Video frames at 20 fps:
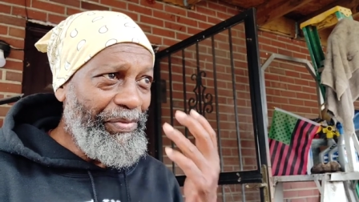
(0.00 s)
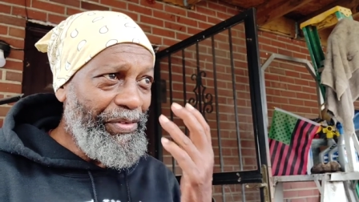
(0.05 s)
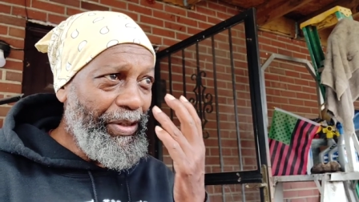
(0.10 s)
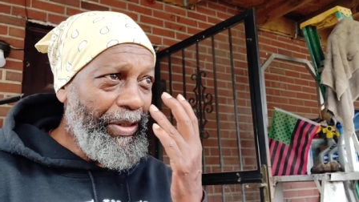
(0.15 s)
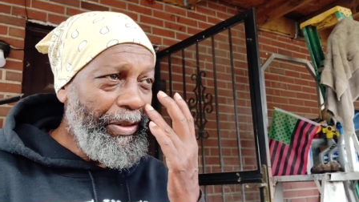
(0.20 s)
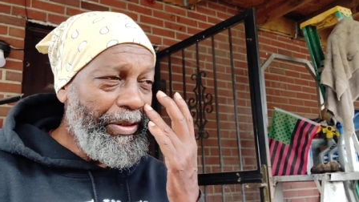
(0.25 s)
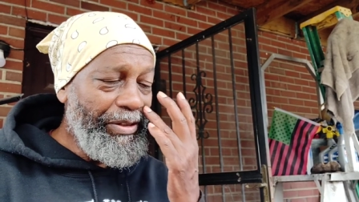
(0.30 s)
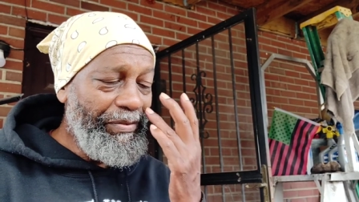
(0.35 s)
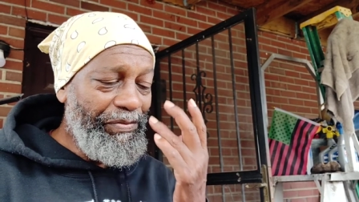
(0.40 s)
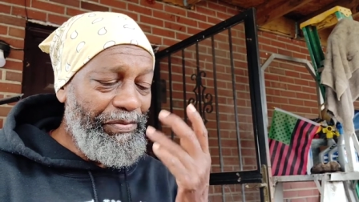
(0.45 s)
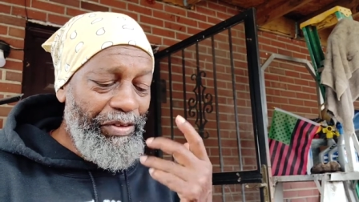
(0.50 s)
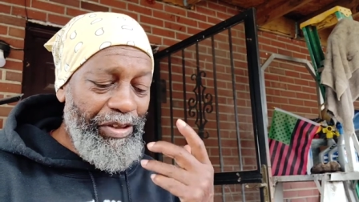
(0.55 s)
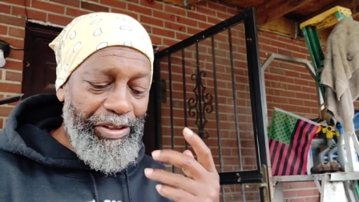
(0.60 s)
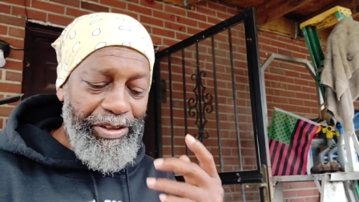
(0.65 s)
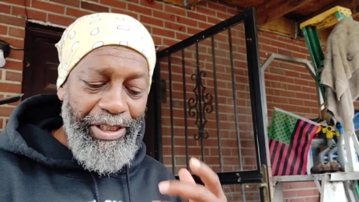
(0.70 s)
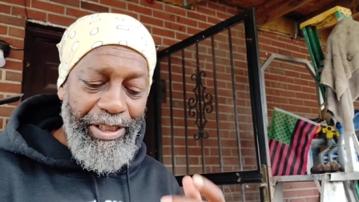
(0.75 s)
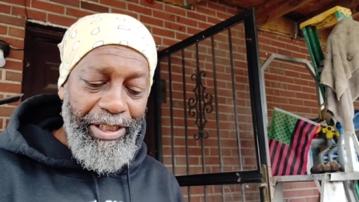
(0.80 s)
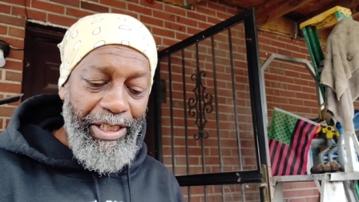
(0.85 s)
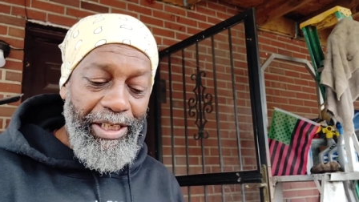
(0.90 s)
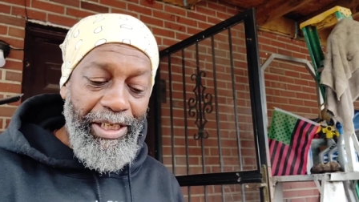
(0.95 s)
Because it
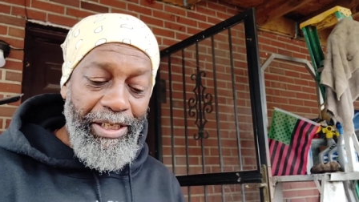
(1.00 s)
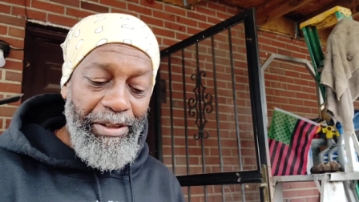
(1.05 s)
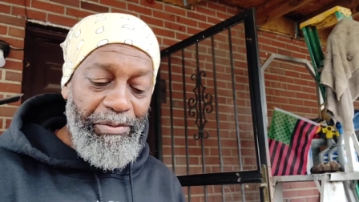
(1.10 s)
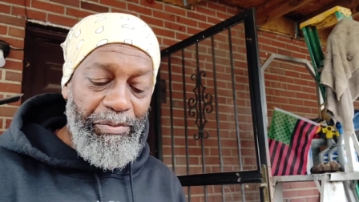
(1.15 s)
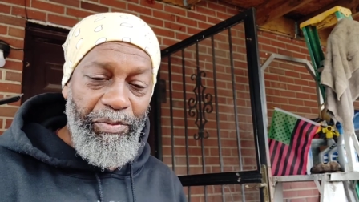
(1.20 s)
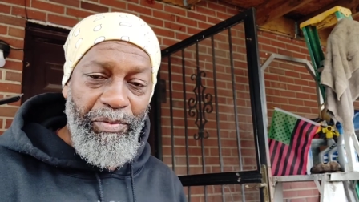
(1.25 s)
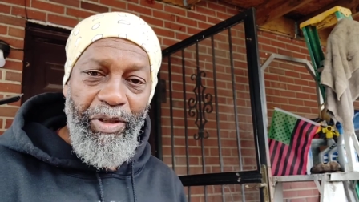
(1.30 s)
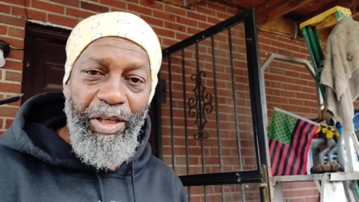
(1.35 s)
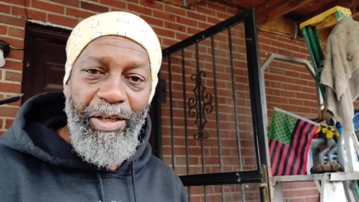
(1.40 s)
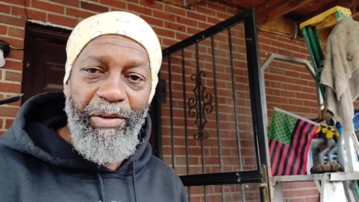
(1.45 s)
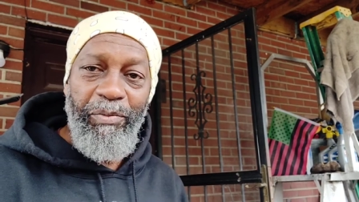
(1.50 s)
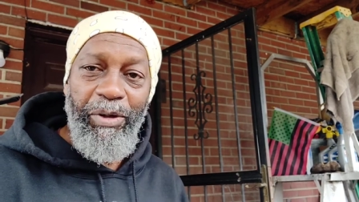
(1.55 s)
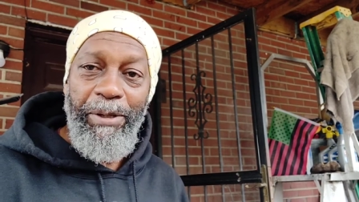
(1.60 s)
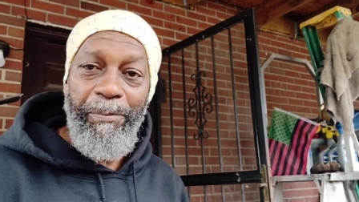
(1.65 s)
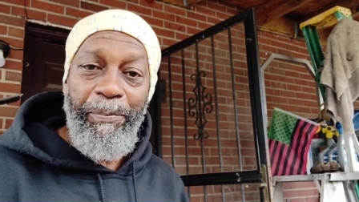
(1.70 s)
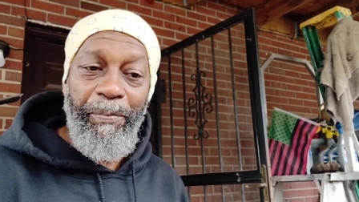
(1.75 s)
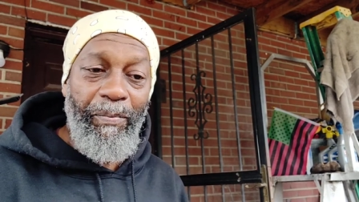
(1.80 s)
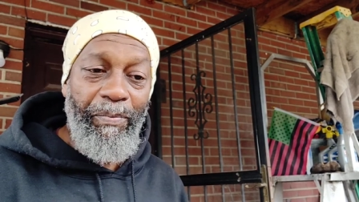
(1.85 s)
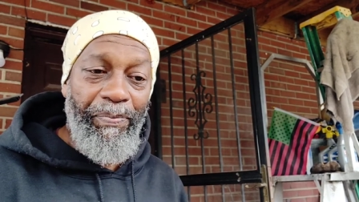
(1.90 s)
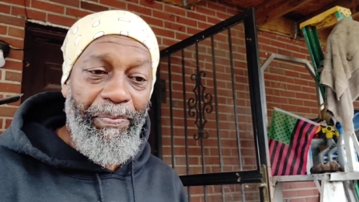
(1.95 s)
feels like, and anyway,
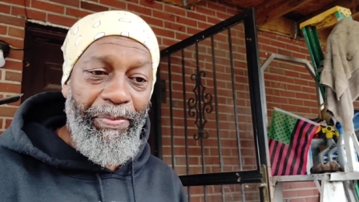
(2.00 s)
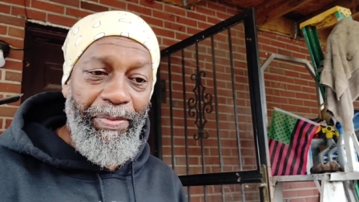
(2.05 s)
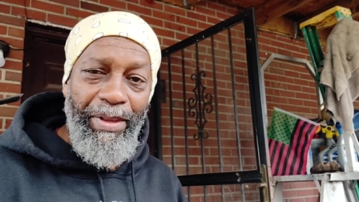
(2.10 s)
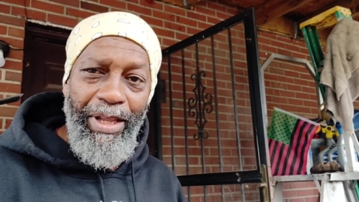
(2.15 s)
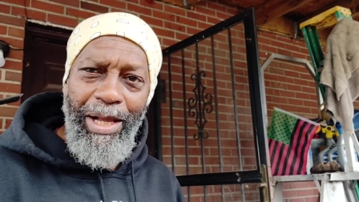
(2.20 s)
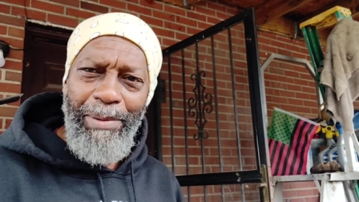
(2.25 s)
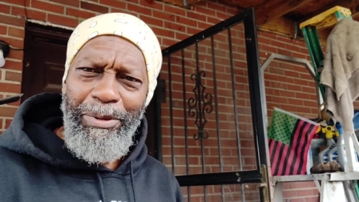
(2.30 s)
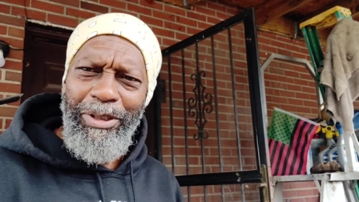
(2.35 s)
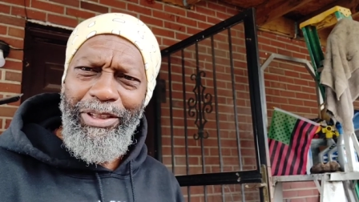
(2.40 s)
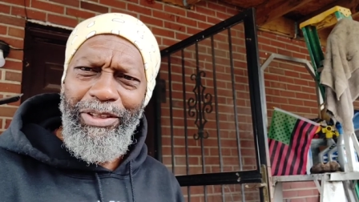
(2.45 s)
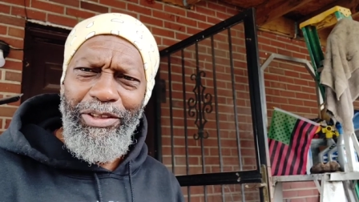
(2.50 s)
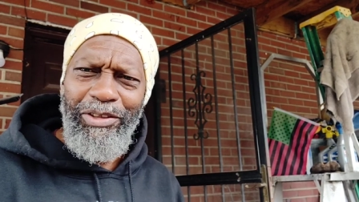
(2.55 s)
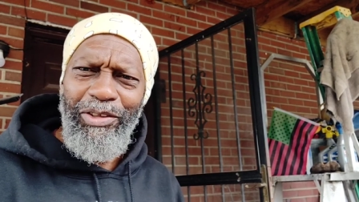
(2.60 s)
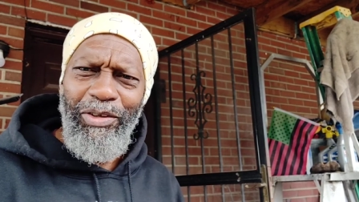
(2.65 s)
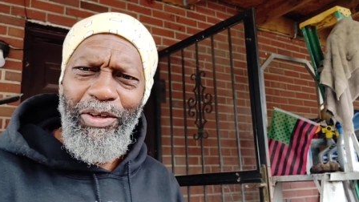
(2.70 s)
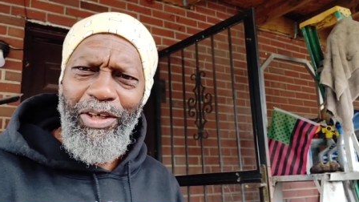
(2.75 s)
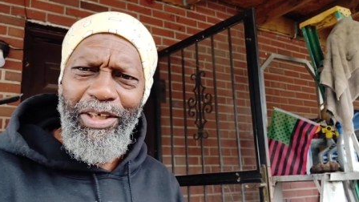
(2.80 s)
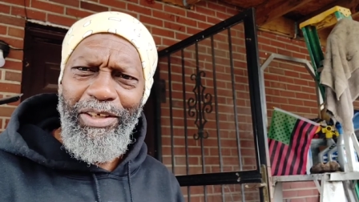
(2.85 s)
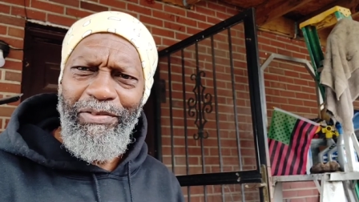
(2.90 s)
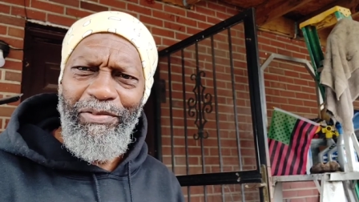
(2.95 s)
I'm still
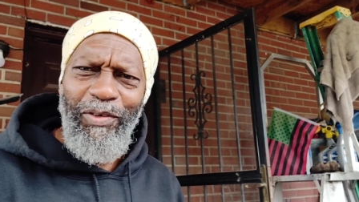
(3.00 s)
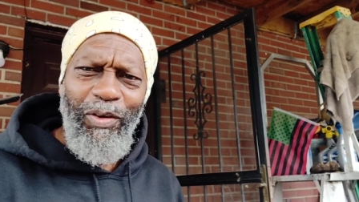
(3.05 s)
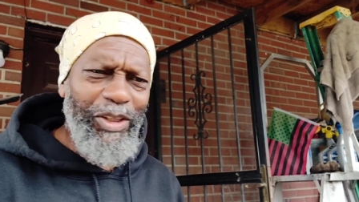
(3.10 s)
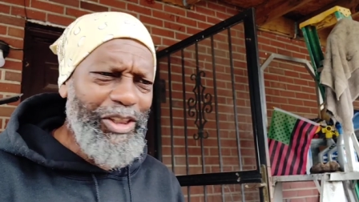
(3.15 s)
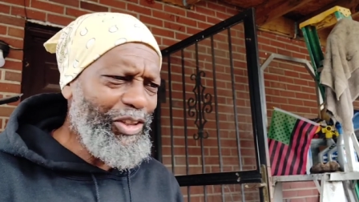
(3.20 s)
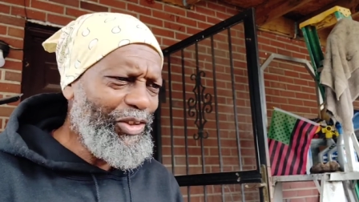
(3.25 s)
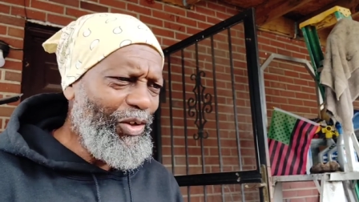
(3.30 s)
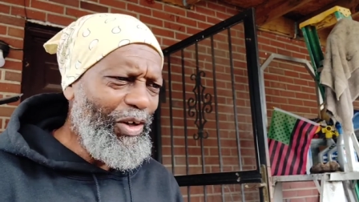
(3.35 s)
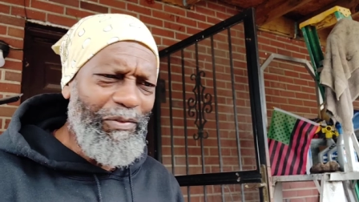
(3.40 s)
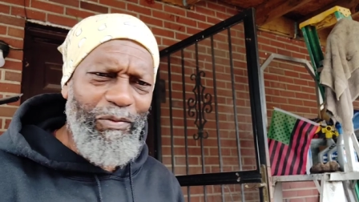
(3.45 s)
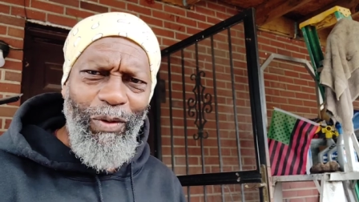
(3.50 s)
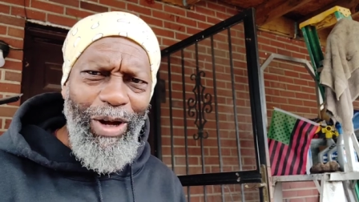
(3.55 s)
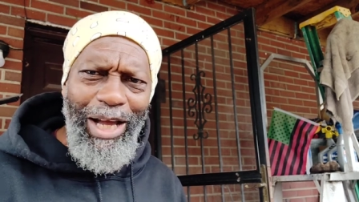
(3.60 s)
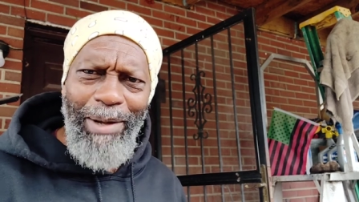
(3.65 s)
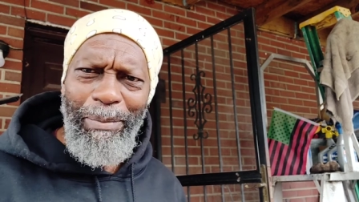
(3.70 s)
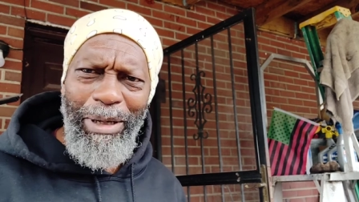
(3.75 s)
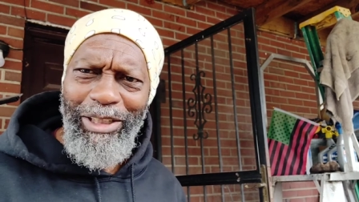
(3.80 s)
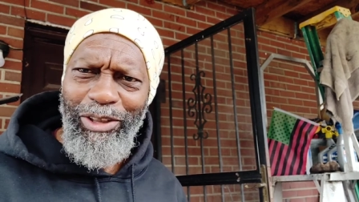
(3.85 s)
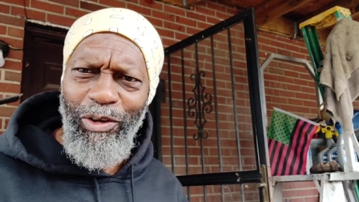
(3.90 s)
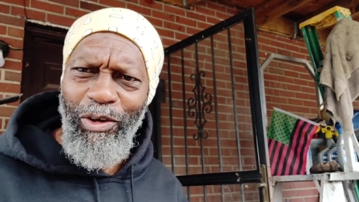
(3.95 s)
talking fast, soft. Why
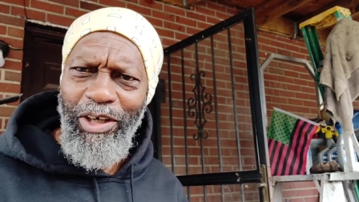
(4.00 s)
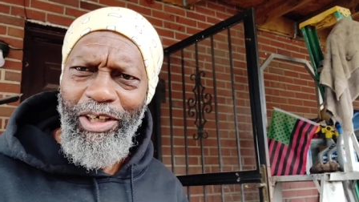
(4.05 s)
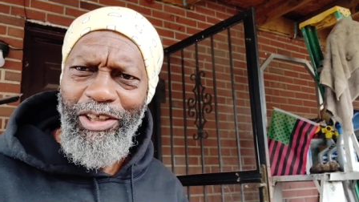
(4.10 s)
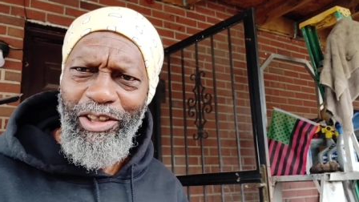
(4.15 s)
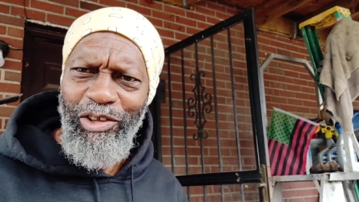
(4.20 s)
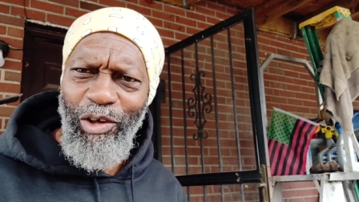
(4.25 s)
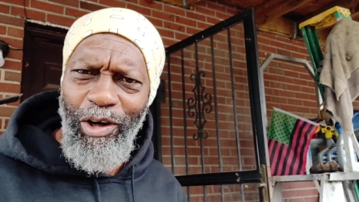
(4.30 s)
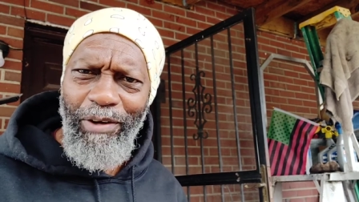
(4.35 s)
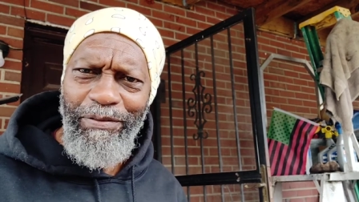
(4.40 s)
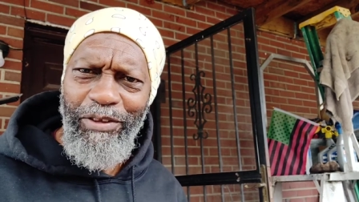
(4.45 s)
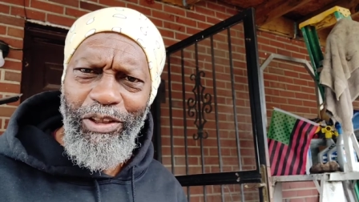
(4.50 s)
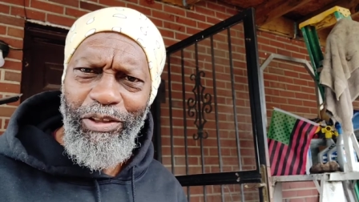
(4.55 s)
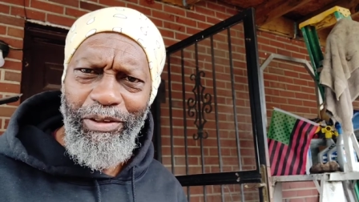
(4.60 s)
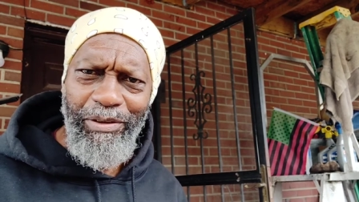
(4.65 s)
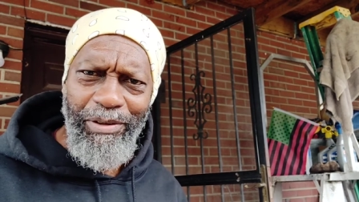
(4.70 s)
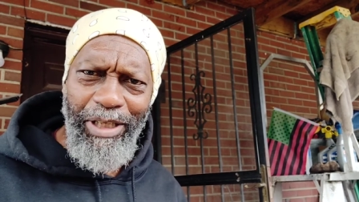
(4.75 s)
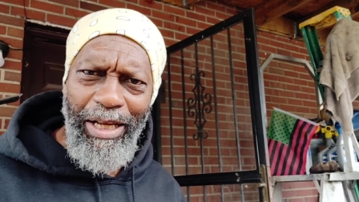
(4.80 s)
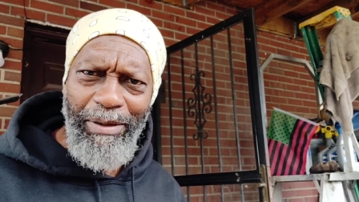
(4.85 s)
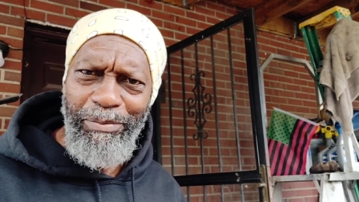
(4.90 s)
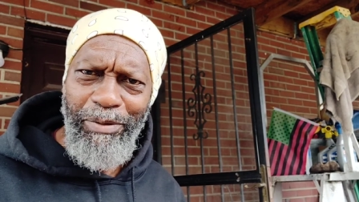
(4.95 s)
am I talking soft to
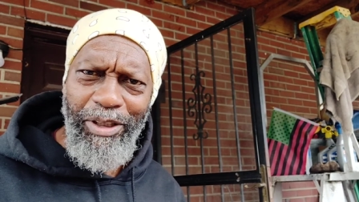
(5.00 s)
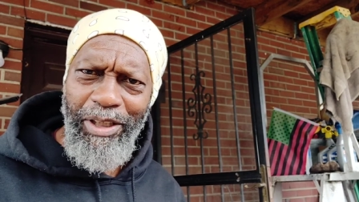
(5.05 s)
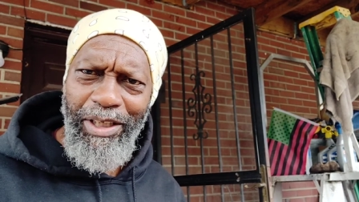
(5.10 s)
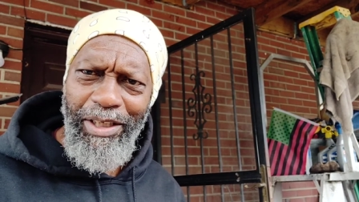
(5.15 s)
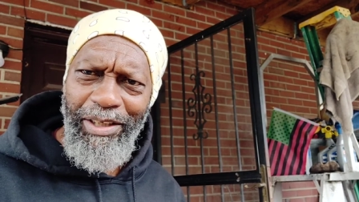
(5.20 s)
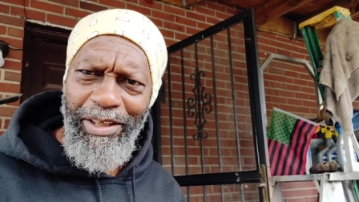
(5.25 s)
you? I do,